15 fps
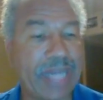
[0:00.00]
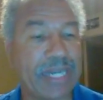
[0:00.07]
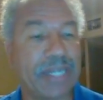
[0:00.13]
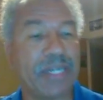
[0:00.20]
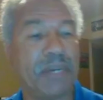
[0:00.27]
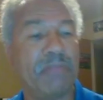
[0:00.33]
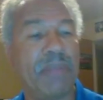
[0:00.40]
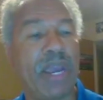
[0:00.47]

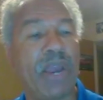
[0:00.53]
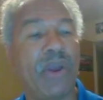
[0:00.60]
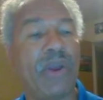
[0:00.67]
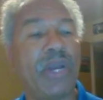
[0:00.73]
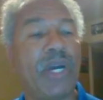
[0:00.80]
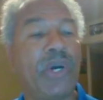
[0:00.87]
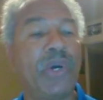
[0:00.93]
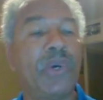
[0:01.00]

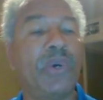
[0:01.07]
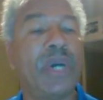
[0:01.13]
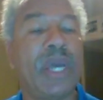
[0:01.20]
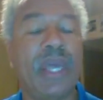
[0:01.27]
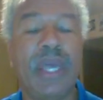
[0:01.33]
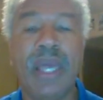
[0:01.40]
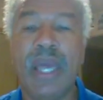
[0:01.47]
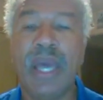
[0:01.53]
Camaro,
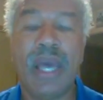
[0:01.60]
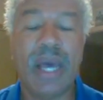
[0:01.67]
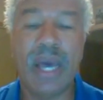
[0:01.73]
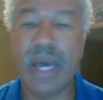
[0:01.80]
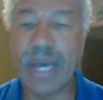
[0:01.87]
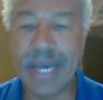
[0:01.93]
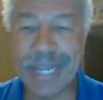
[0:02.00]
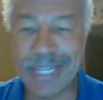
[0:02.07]

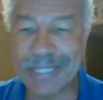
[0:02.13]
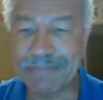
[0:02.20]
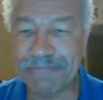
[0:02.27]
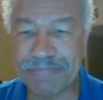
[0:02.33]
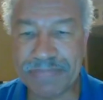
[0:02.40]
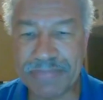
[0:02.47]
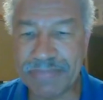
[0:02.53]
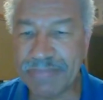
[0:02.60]

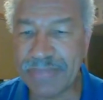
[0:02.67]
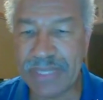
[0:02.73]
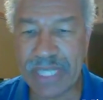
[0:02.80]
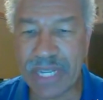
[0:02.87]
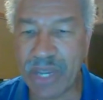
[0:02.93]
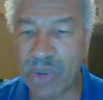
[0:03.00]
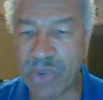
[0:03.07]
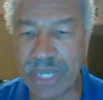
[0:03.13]
and
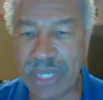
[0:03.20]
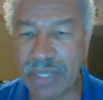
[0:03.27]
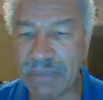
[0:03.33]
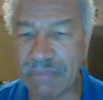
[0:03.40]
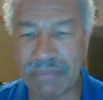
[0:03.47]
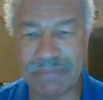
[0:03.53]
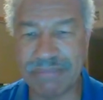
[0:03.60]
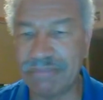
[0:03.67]

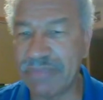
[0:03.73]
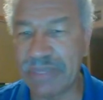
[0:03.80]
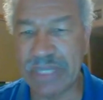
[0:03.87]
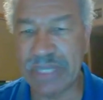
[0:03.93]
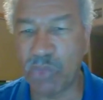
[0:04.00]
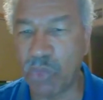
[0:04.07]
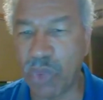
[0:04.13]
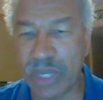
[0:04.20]

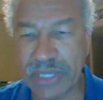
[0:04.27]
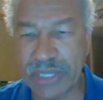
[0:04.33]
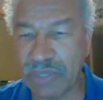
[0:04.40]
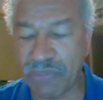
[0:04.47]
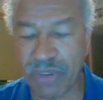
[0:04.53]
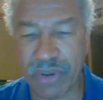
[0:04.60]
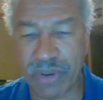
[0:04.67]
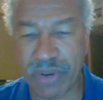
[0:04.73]
it
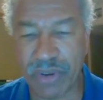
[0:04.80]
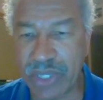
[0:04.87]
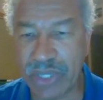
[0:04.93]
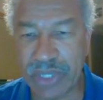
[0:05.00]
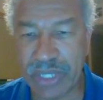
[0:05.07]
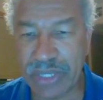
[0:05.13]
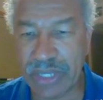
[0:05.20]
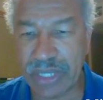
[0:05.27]
wasn't very
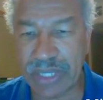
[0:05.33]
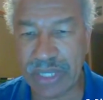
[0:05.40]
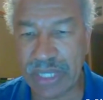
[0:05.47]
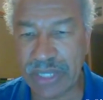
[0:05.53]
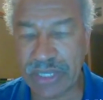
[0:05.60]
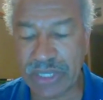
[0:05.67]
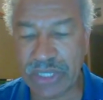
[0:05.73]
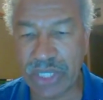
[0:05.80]
good in
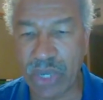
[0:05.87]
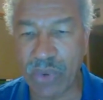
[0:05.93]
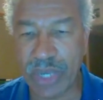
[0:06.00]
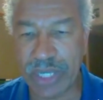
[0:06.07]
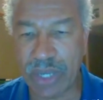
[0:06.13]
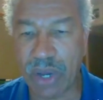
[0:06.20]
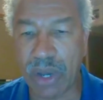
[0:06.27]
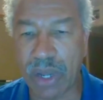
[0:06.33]
the snow
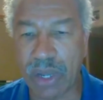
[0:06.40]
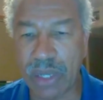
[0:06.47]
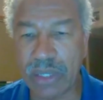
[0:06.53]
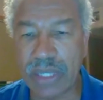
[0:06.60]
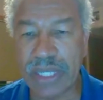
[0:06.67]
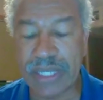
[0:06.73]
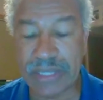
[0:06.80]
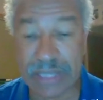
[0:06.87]
at
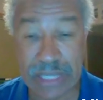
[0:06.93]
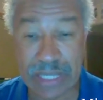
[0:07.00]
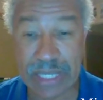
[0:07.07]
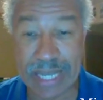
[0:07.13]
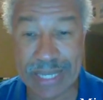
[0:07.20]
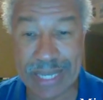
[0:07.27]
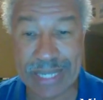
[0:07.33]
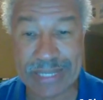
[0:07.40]
all
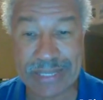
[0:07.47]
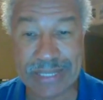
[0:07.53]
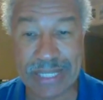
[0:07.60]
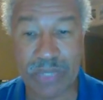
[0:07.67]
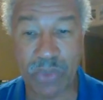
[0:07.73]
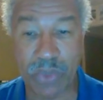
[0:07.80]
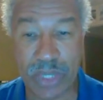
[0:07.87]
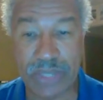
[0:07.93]
until I got a
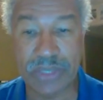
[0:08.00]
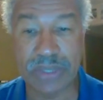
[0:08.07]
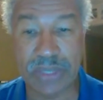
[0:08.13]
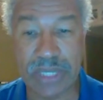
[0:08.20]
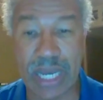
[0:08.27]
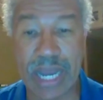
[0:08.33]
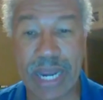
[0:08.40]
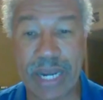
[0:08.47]
set of winter
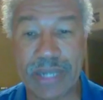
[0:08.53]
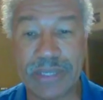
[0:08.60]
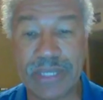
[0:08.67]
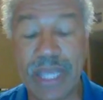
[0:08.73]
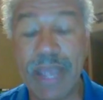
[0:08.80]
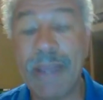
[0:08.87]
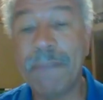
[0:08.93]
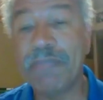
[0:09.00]
tires
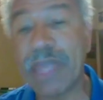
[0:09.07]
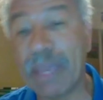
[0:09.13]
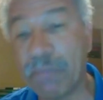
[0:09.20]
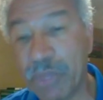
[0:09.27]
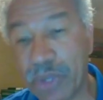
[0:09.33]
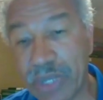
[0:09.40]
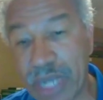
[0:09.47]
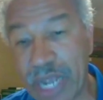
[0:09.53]

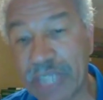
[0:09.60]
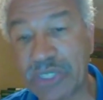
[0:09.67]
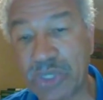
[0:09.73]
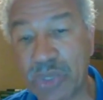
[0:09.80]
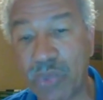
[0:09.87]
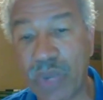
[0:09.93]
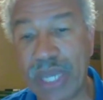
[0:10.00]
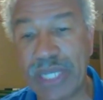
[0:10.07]
and put
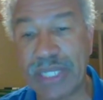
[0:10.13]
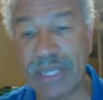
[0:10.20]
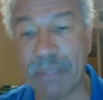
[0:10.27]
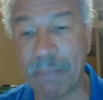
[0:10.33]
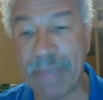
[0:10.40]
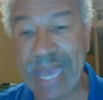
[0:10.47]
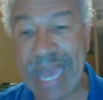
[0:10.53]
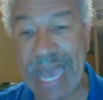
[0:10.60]
extra weight in
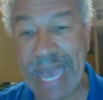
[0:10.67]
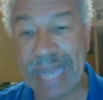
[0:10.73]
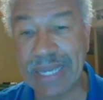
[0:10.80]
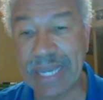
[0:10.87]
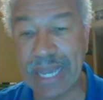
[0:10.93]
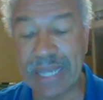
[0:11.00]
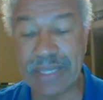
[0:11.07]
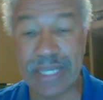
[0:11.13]
the
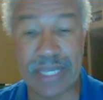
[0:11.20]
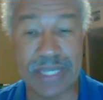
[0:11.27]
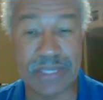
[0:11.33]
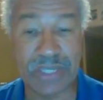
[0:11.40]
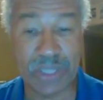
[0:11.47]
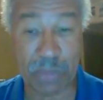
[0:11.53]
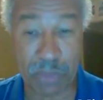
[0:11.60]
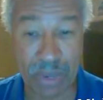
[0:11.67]
back, and then
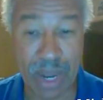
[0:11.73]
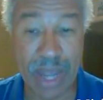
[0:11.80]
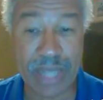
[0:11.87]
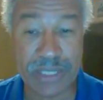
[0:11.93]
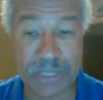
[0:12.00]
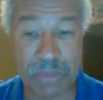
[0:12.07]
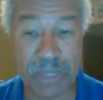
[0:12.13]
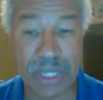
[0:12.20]
it
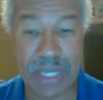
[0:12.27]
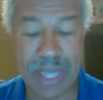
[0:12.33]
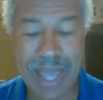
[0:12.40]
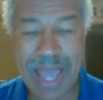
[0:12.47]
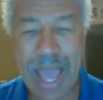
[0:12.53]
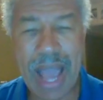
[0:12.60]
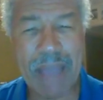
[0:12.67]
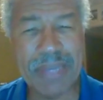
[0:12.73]
surprised me.
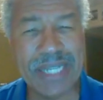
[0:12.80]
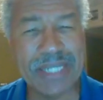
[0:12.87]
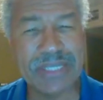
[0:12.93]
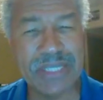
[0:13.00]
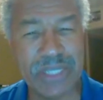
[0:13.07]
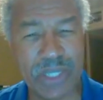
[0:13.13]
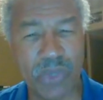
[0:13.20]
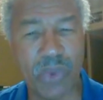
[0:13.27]
I mean,
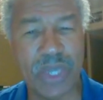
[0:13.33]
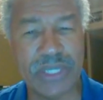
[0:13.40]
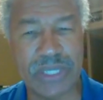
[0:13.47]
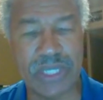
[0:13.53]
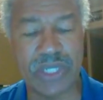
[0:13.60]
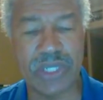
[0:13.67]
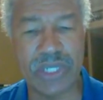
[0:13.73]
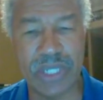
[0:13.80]
it still
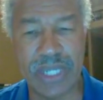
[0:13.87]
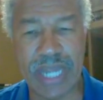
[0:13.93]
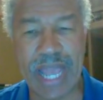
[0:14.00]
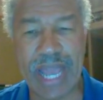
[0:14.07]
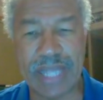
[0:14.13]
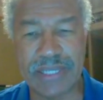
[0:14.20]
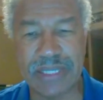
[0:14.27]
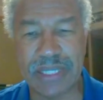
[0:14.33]
wasn't good
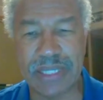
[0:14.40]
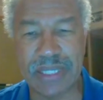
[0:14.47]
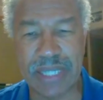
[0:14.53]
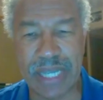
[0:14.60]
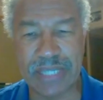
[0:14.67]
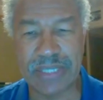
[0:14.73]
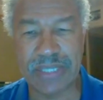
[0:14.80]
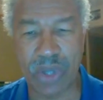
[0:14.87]
as
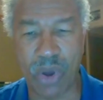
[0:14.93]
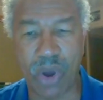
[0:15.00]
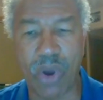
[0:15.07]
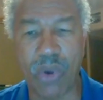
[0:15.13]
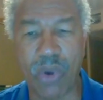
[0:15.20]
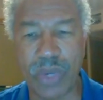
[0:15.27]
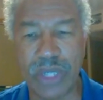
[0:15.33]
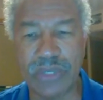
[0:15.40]
an
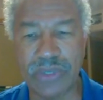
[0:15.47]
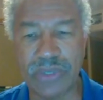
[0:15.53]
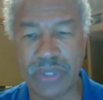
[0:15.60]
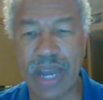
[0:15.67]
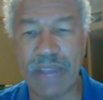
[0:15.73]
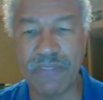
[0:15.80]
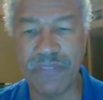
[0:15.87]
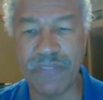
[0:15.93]
all-wheel
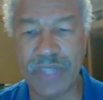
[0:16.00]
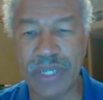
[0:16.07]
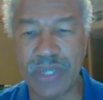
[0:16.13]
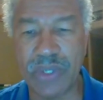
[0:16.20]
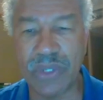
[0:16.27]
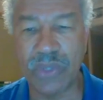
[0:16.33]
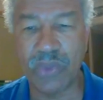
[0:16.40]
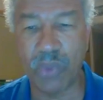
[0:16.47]
drive
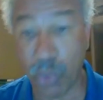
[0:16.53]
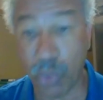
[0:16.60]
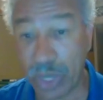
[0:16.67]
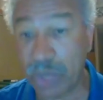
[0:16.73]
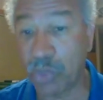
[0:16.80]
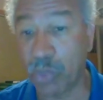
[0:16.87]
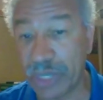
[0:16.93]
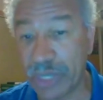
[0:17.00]
vehicle
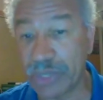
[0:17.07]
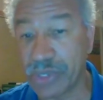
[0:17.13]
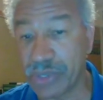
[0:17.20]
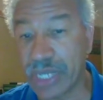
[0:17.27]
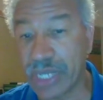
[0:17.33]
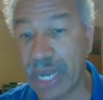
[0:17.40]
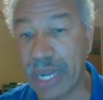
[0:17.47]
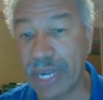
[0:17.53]
with
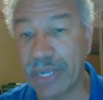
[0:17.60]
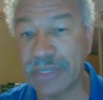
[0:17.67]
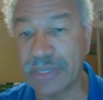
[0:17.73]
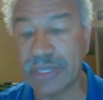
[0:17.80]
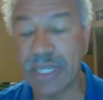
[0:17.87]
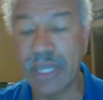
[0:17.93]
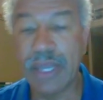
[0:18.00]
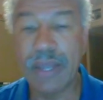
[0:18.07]
winter
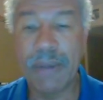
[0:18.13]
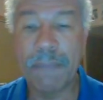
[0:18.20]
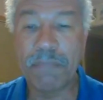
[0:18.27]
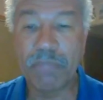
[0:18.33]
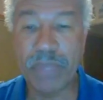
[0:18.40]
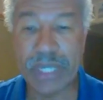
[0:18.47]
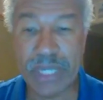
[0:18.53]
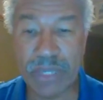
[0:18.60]
tires,
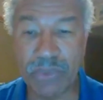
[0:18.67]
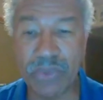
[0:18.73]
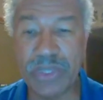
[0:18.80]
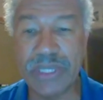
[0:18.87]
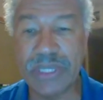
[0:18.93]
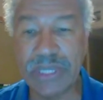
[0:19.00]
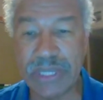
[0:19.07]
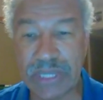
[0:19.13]
but it
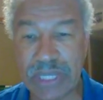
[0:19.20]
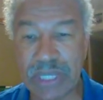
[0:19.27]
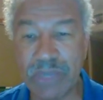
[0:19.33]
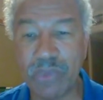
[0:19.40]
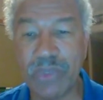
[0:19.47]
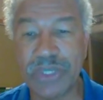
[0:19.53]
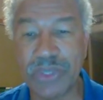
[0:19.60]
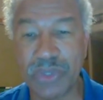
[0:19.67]
was
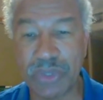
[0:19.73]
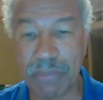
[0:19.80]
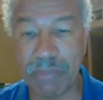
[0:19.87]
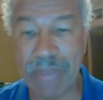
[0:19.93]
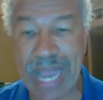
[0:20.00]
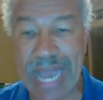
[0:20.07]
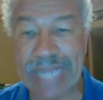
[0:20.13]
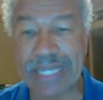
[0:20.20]

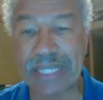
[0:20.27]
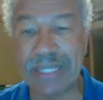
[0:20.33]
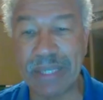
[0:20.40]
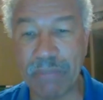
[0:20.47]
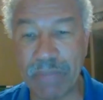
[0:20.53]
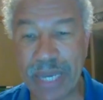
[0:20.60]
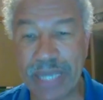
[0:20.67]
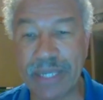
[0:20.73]

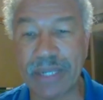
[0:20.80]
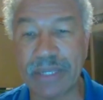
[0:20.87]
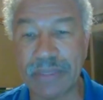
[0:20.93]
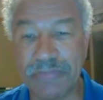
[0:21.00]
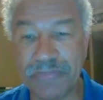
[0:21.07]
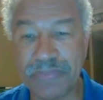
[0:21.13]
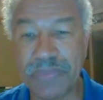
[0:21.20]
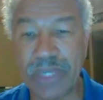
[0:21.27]
dramatically better.
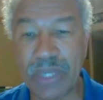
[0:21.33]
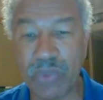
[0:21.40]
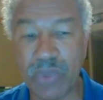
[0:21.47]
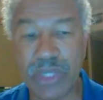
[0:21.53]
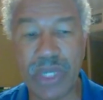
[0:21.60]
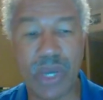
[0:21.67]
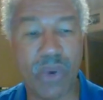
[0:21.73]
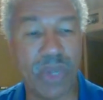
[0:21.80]
It
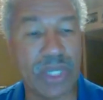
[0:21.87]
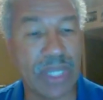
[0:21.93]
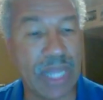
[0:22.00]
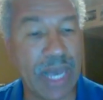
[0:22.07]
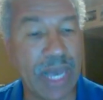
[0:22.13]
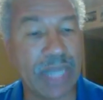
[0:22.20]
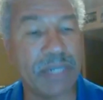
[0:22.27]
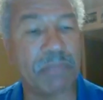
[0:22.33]
would go a
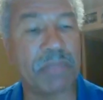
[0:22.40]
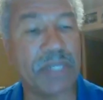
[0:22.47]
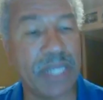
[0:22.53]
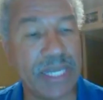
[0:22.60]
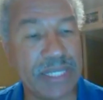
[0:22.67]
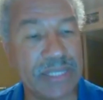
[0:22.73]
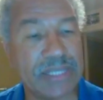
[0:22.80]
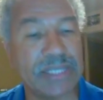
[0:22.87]
lot of
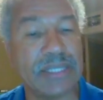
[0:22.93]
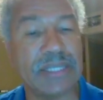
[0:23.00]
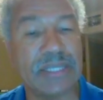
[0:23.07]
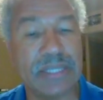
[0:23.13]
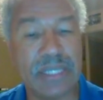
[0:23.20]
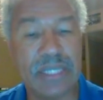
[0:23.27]
places.